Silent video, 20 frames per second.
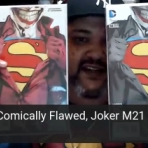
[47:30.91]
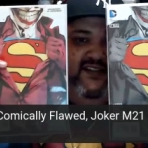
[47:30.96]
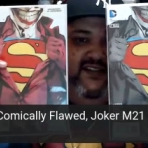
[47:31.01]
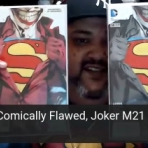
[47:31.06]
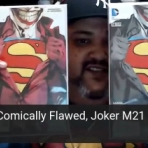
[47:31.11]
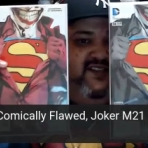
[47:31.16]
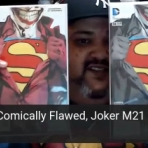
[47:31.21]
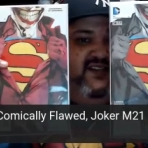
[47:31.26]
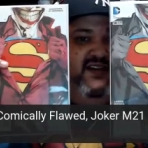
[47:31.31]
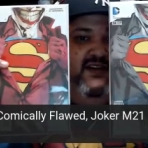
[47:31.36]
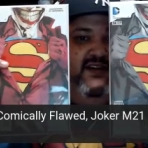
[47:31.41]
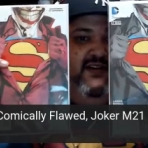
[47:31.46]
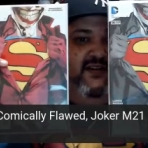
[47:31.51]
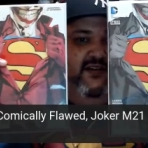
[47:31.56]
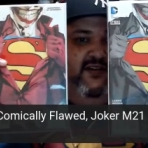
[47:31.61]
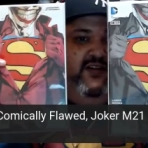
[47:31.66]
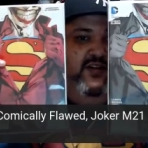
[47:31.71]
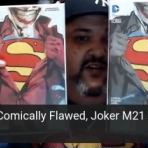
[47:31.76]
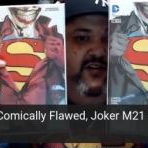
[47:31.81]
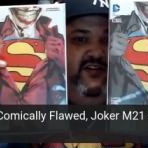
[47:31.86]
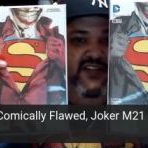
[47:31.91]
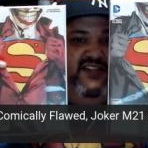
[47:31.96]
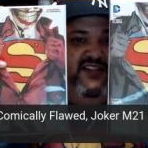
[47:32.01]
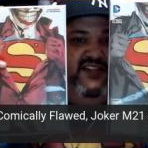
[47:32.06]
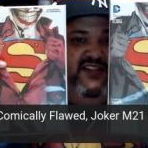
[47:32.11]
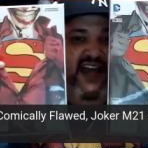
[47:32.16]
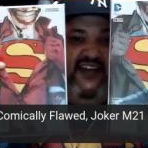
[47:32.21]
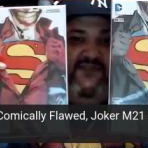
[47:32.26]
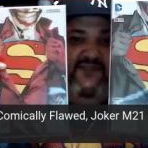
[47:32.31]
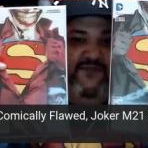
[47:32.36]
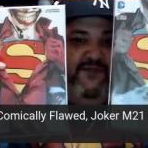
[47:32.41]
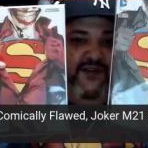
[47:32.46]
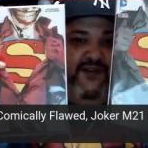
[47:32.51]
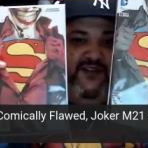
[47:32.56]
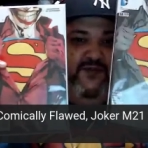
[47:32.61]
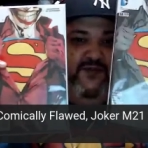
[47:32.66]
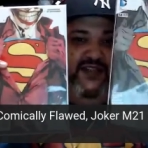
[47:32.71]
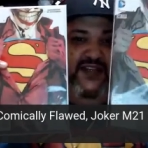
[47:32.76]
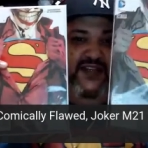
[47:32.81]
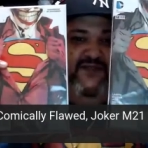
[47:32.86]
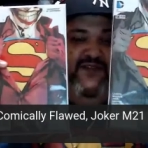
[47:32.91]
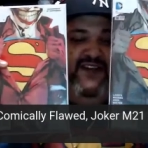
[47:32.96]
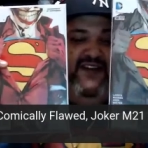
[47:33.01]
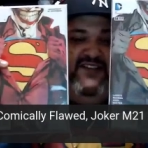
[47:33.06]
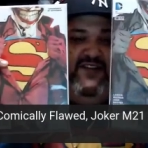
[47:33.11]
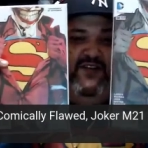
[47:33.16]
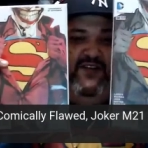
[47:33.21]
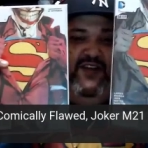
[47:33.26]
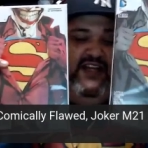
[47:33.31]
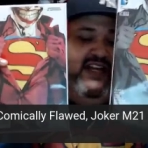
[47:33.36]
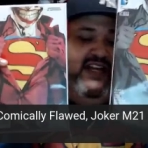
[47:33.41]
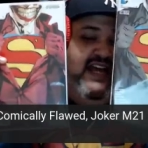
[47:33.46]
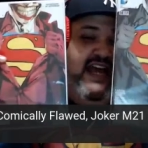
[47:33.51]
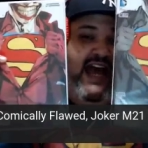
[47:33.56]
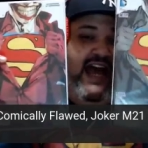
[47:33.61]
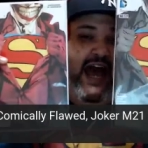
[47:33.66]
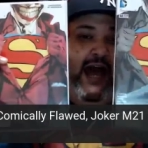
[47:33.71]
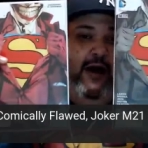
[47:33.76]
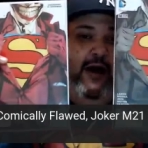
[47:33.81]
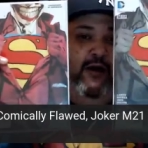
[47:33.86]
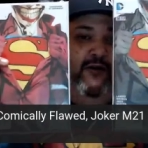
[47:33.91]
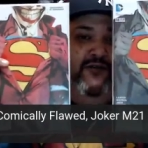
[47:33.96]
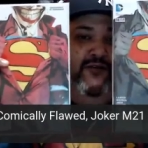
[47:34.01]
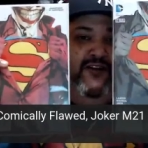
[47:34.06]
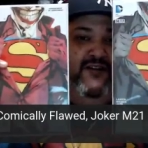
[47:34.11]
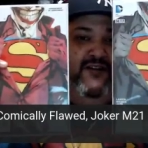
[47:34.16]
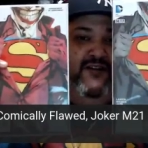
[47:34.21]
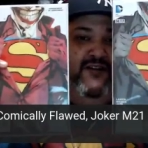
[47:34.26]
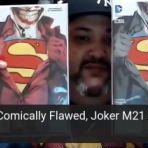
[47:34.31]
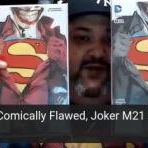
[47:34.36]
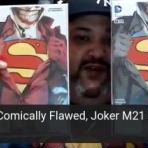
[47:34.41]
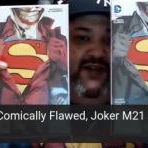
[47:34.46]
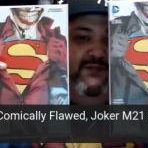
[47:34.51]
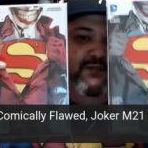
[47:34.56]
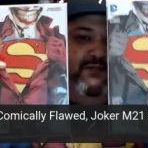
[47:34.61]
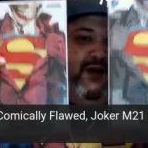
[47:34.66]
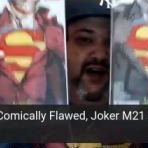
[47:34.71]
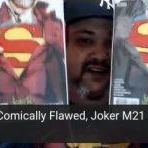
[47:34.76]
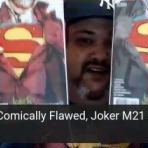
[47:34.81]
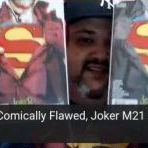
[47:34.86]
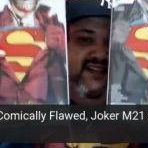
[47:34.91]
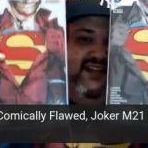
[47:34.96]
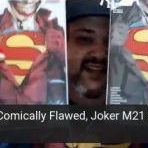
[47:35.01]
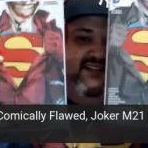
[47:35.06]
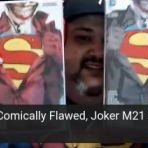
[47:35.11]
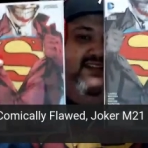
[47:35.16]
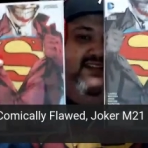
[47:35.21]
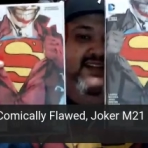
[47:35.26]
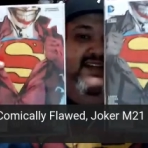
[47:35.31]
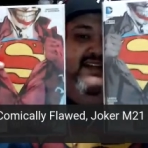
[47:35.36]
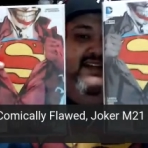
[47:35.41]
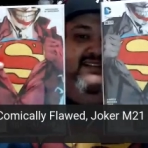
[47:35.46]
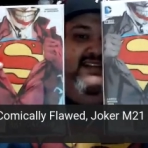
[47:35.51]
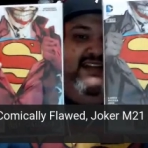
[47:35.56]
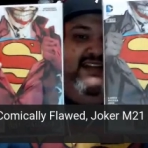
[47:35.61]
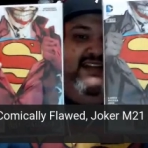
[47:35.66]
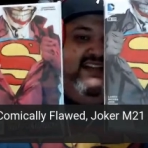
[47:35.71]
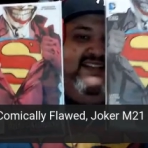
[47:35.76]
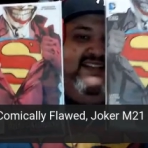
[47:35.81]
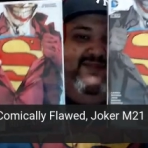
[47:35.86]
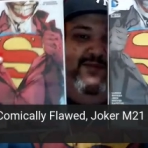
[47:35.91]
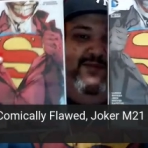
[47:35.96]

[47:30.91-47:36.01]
It just, you know, just has pressable defects. So that I offered him 20 bucks and the next